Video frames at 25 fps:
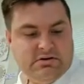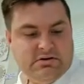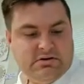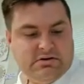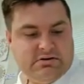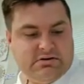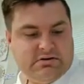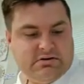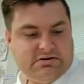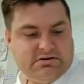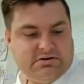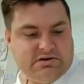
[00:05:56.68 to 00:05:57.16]

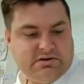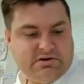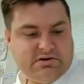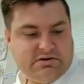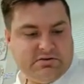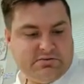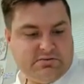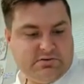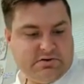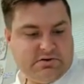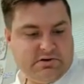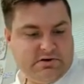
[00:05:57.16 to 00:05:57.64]

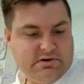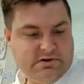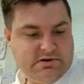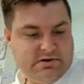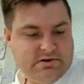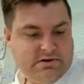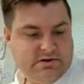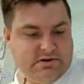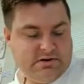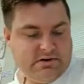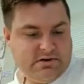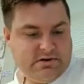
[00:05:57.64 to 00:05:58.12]
So
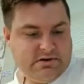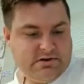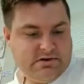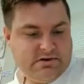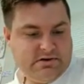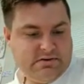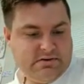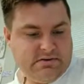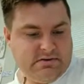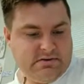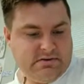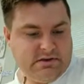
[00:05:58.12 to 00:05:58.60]

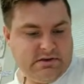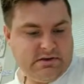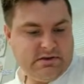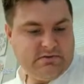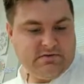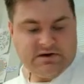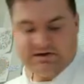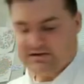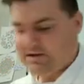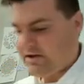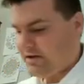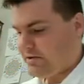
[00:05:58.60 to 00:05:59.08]

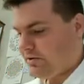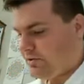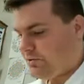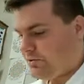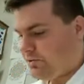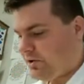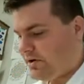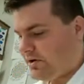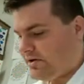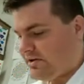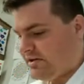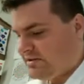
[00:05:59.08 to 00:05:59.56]
rectangular
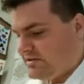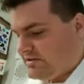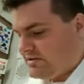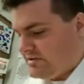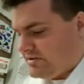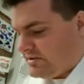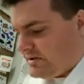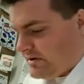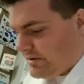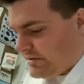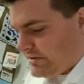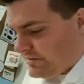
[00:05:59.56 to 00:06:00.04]

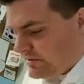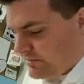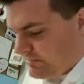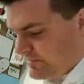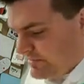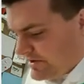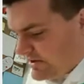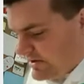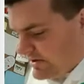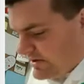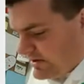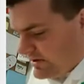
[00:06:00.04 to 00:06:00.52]
coordinates are going to
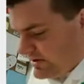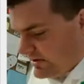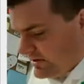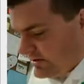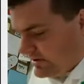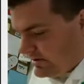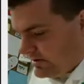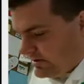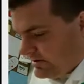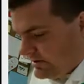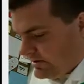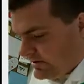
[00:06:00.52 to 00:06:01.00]
be
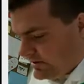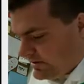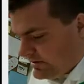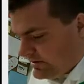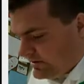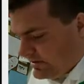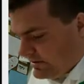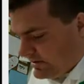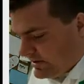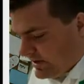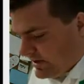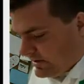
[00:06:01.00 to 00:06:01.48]

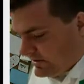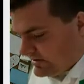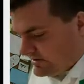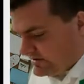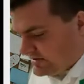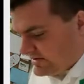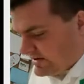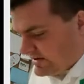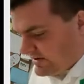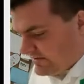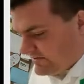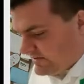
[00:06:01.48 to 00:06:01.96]
negative
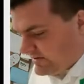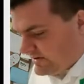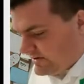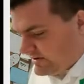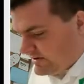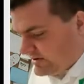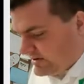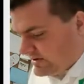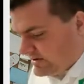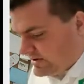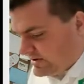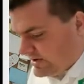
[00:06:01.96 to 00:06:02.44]

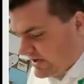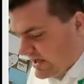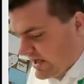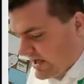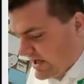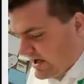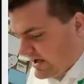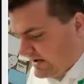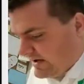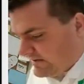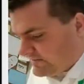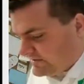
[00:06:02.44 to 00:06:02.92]

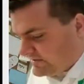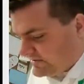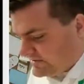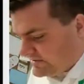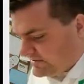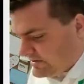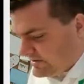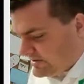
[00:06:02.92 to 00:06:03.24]
7/2,